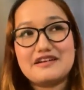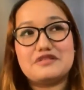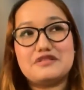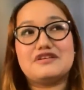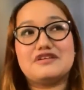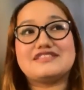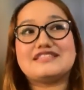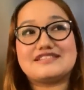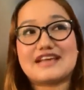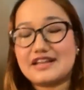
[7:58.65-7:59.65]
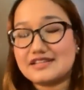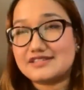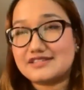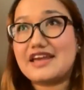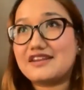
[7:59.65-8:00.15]
the side
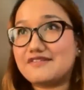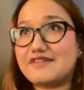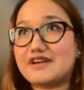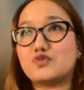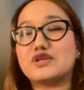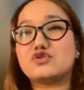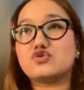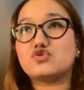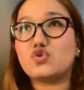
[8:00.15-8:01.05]
side effects were so